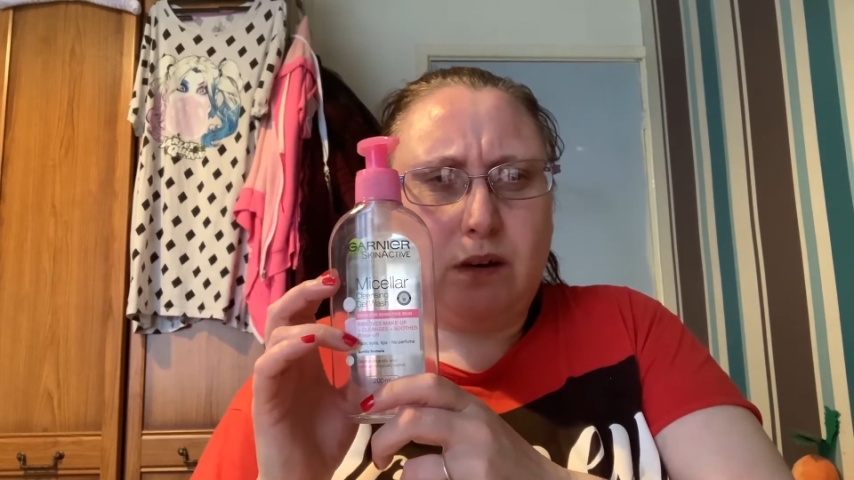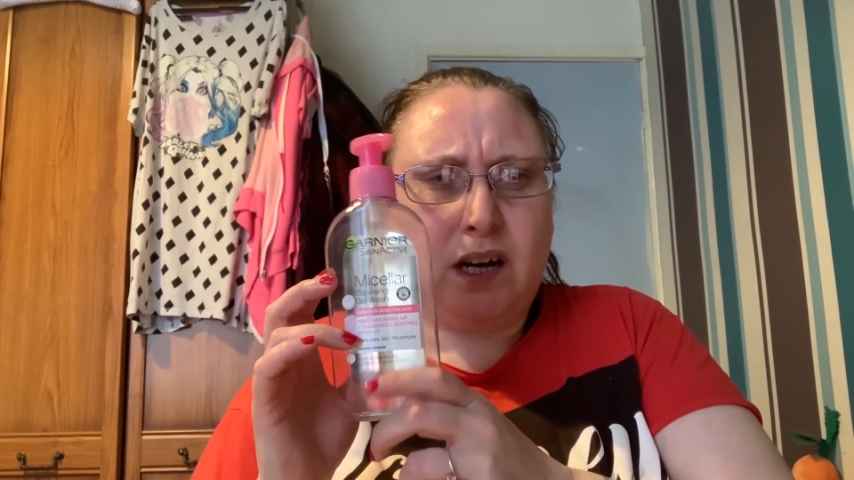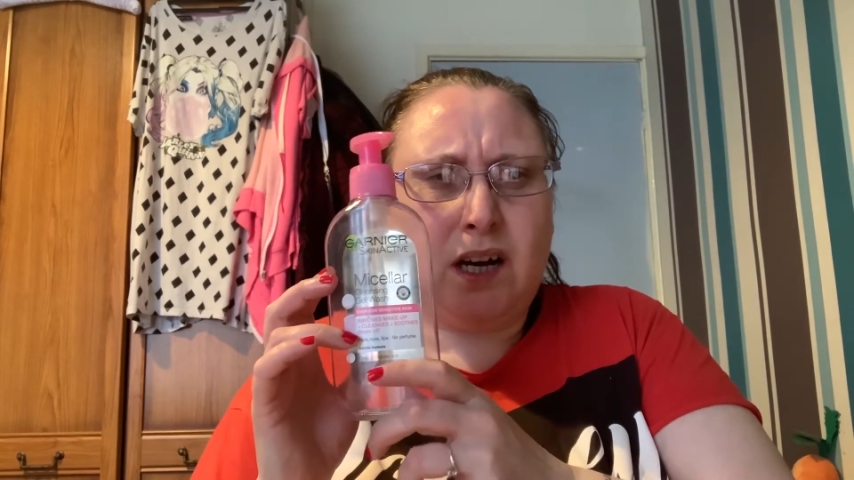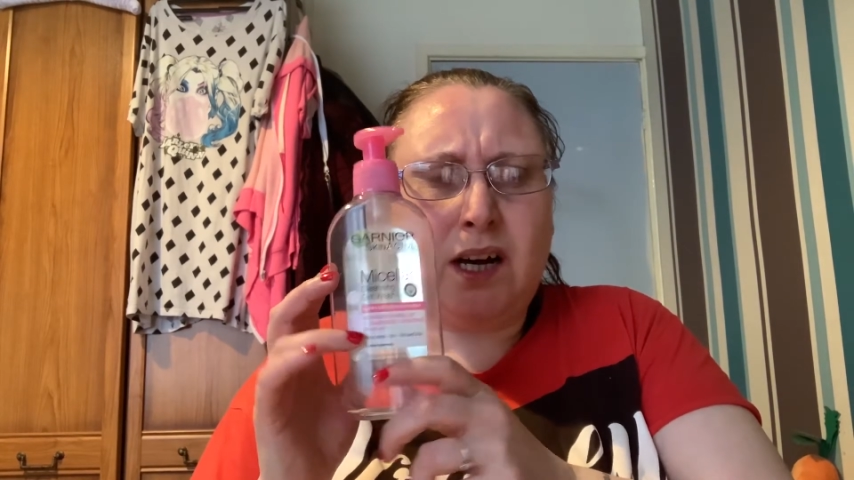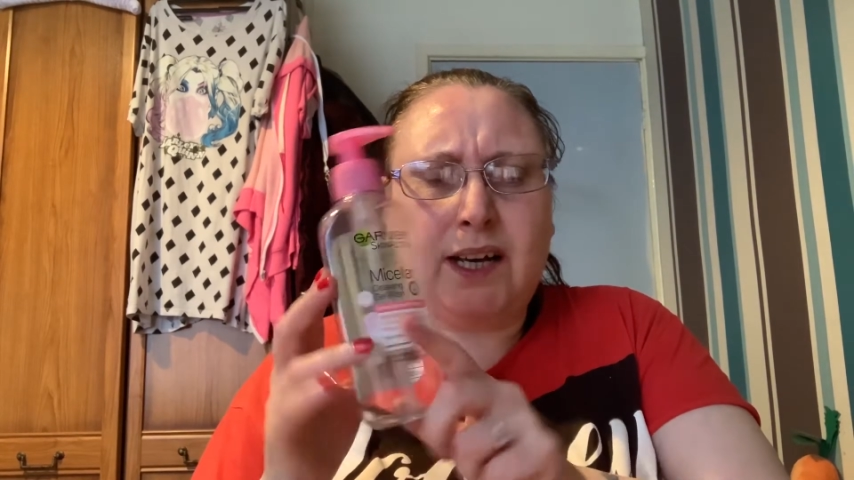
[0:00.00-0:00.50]

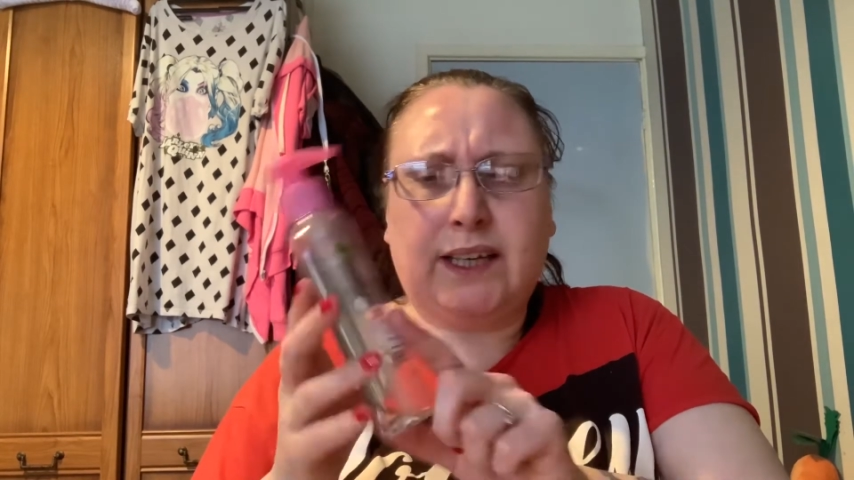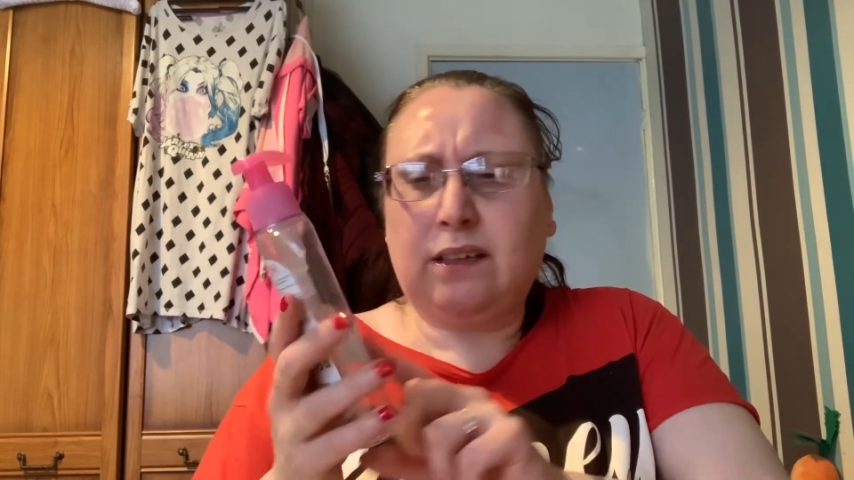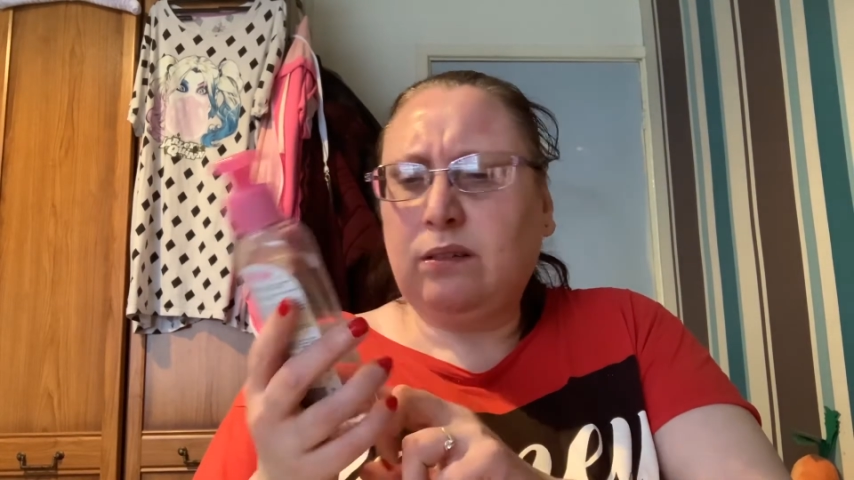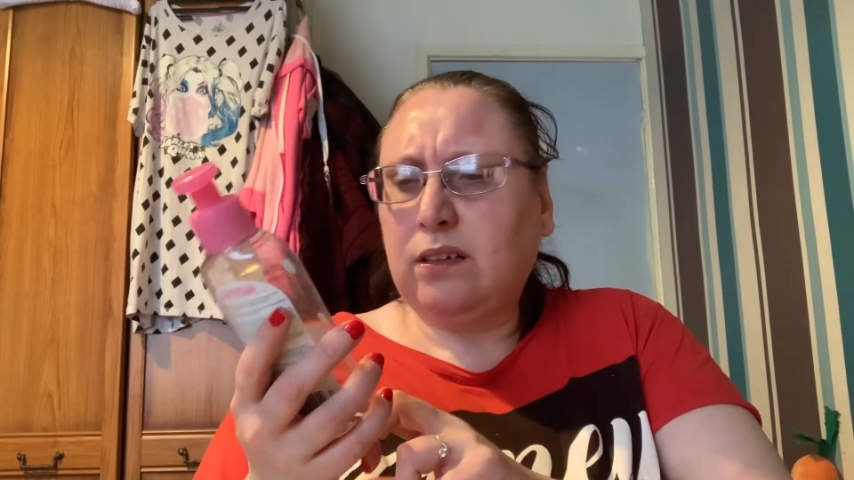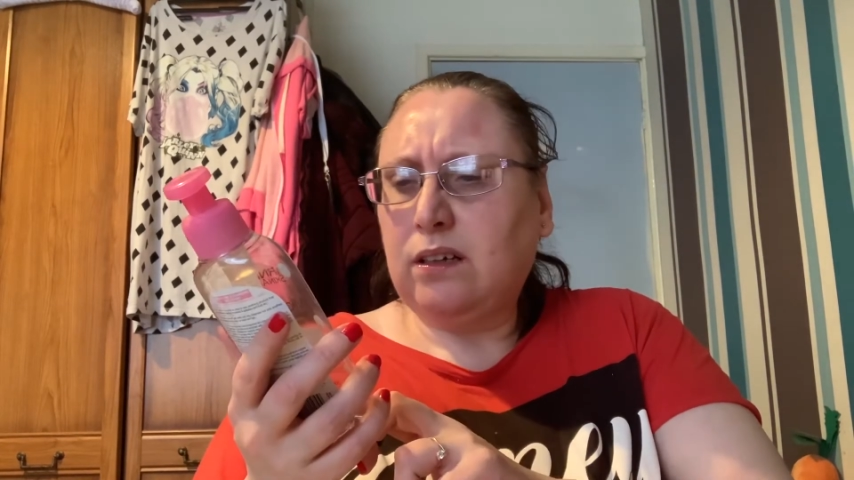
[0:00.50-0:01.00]

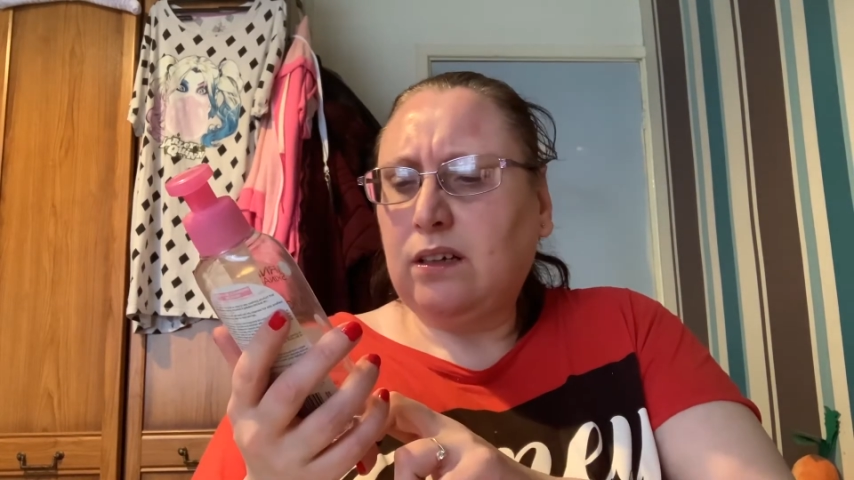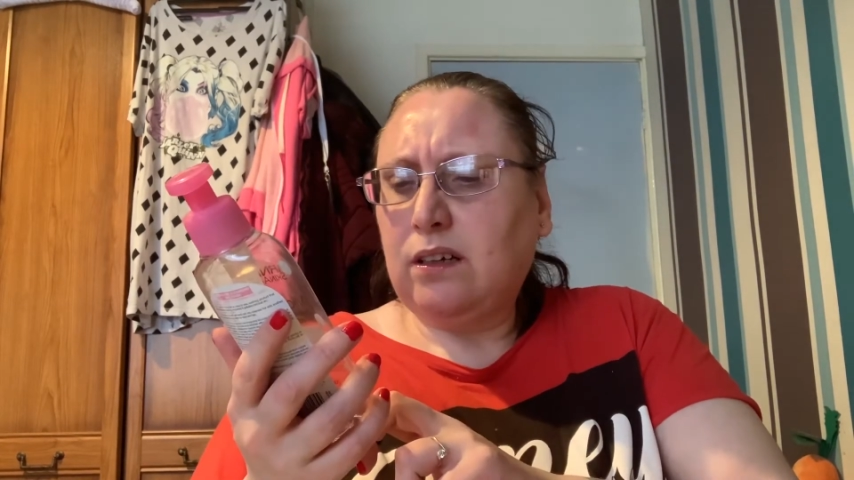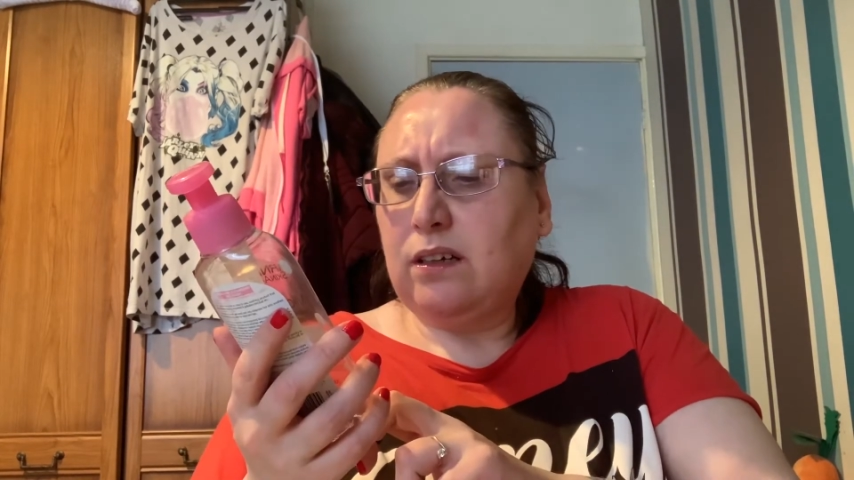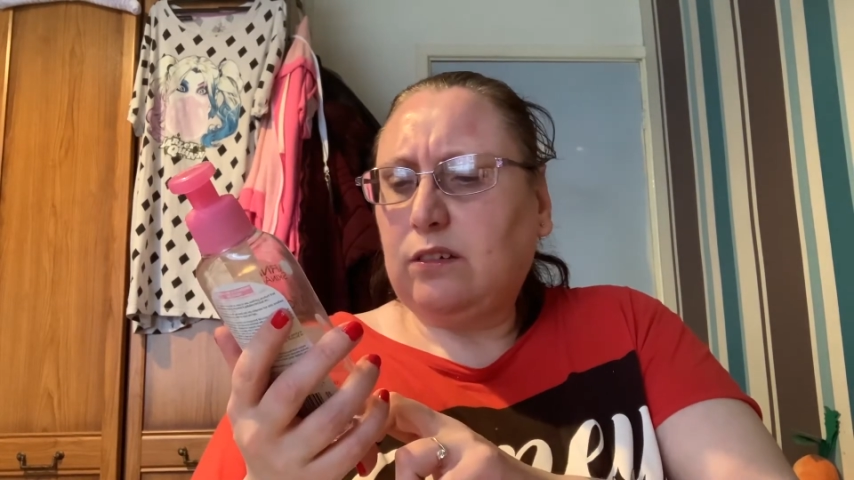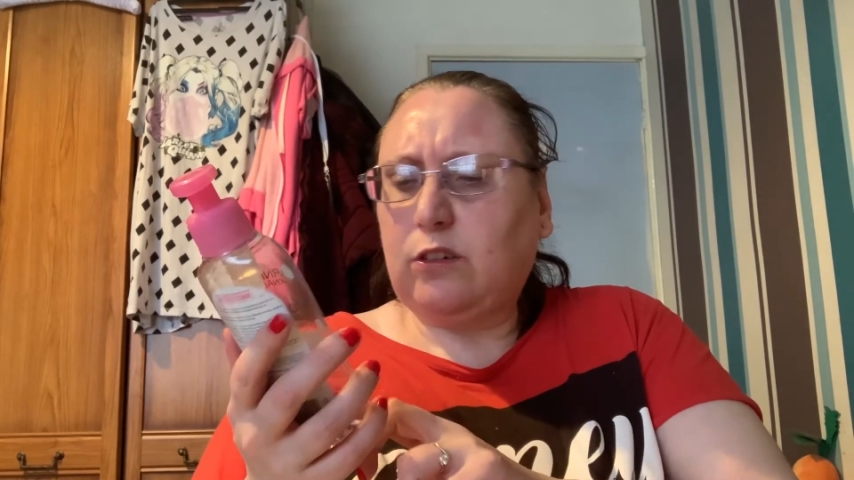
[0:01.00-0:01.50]
I
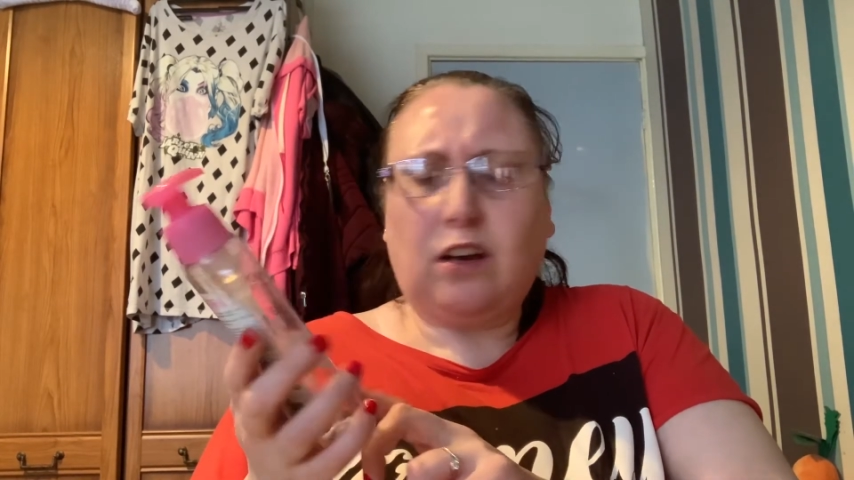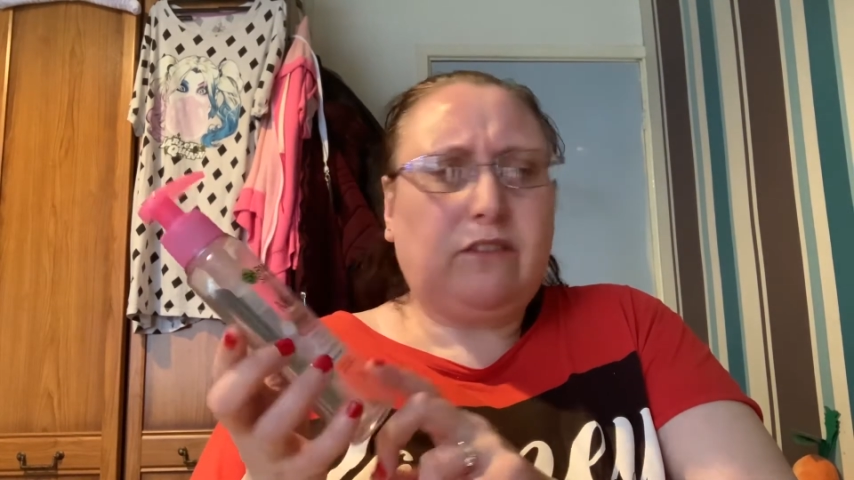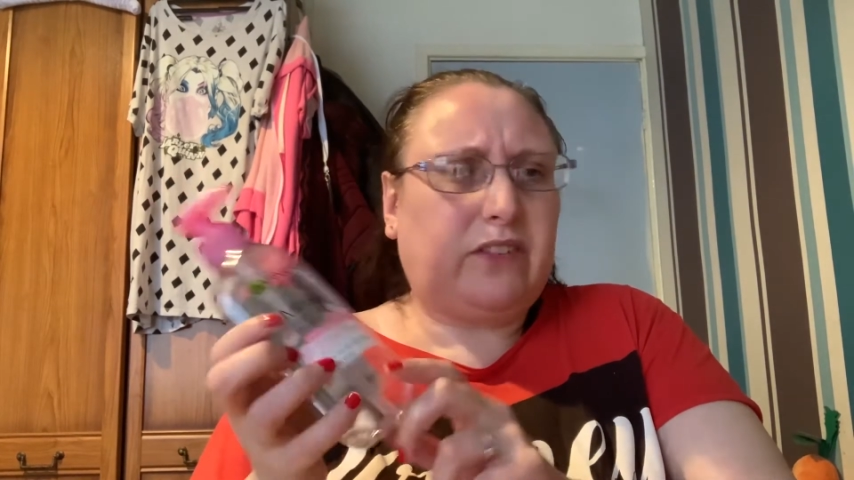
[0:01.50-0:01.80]
don't